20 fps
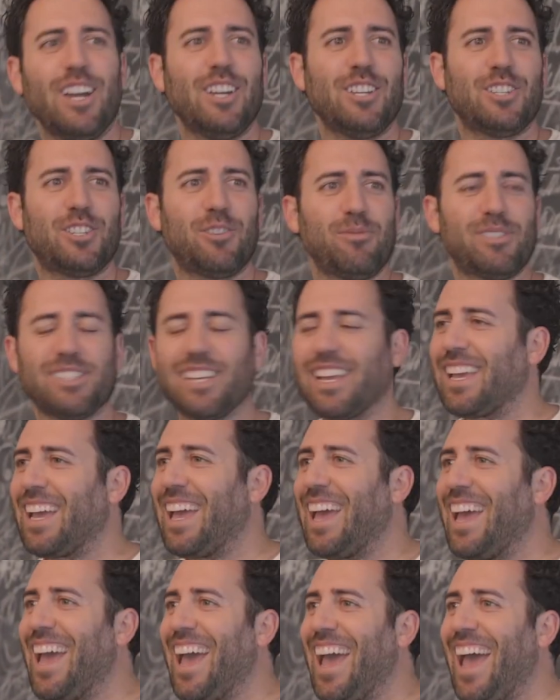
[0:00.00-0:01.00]
She was like,
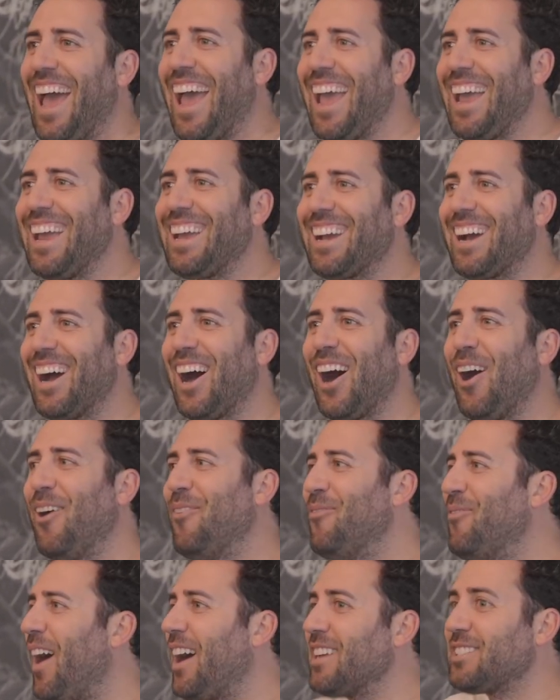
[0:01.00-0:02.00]
hey,
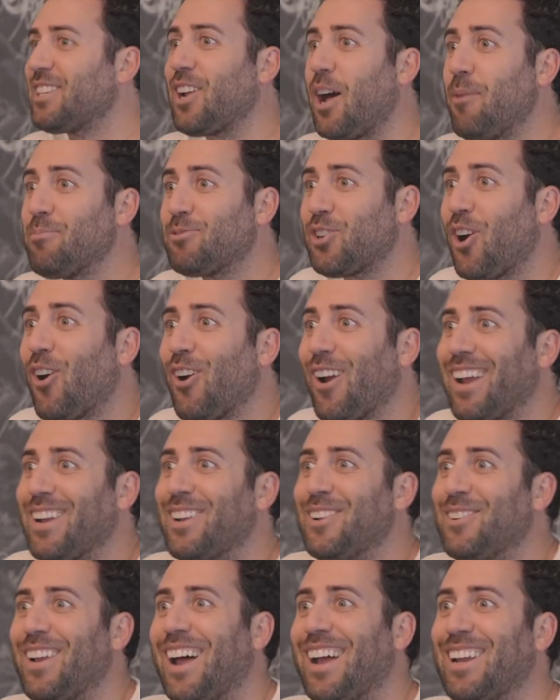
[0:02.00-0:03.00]
um, I said, I'm sorry, I
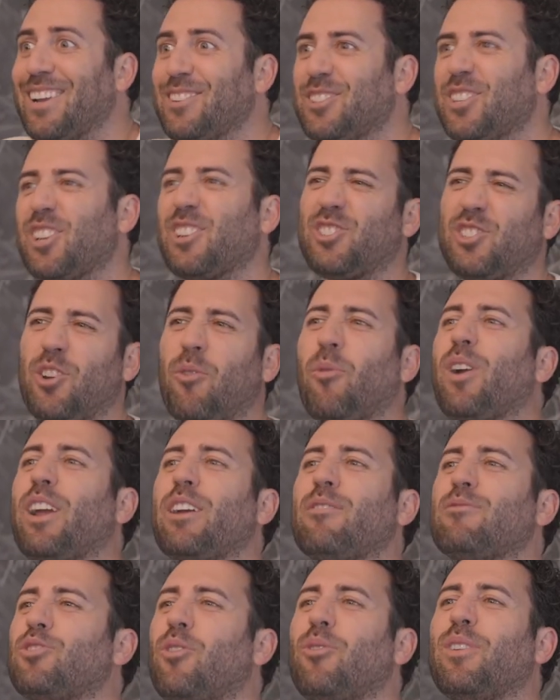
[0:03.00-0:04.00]
didn't, I didn't, she goes, don't worry,
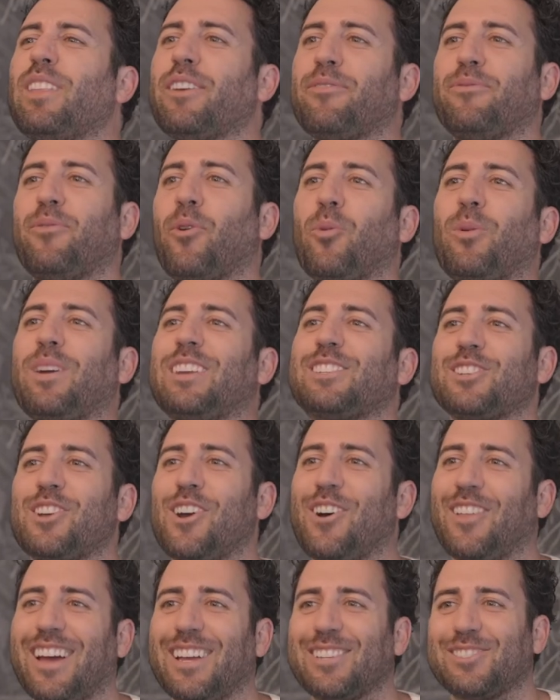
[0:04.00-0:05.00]
it was only like four weeks
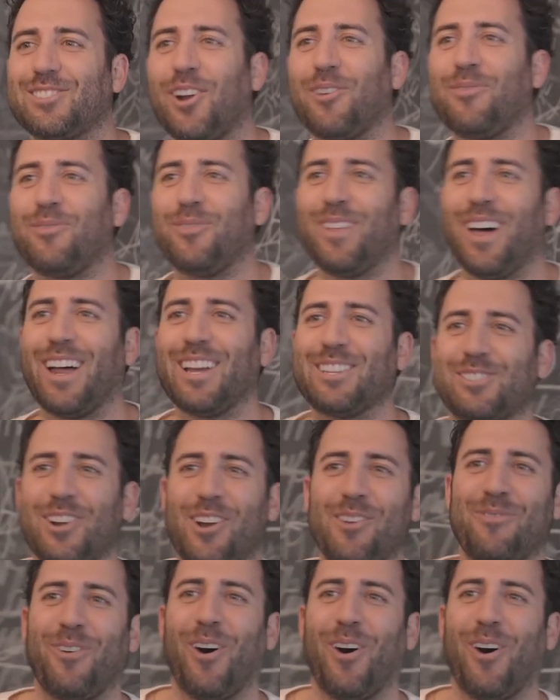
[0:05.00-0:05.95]
ago that I started, that I started